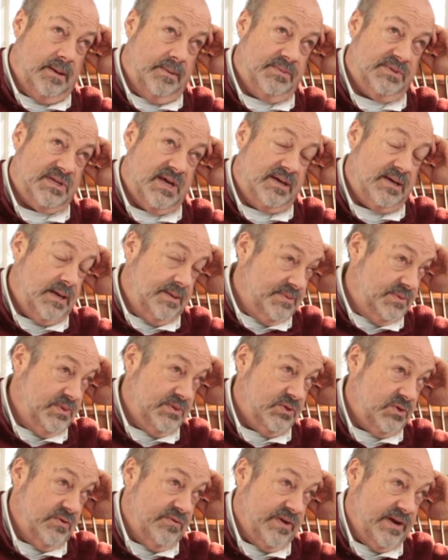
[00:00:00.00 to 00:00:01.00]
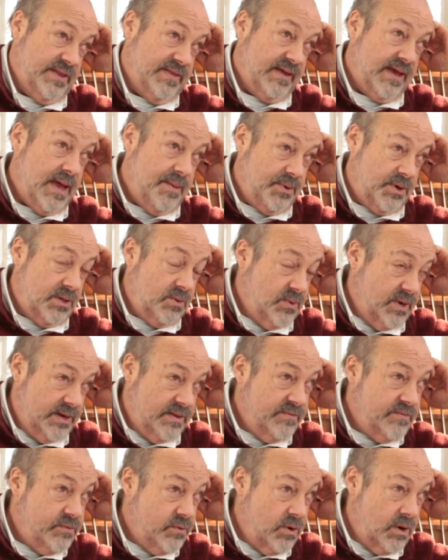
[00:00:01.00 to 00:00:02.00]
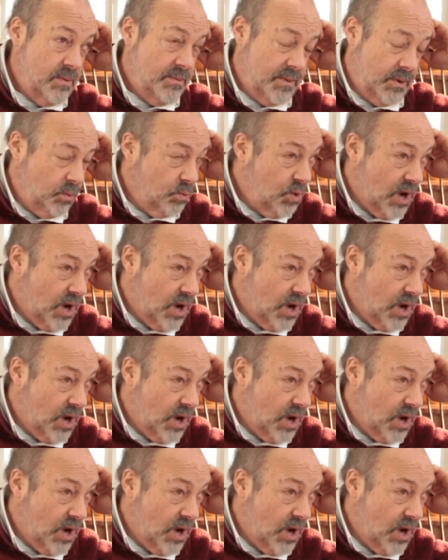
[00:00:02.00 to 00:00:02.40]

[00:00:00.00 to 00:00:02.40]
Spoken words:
Sondheim's musical Funny Thing Happened on the Way to the Forum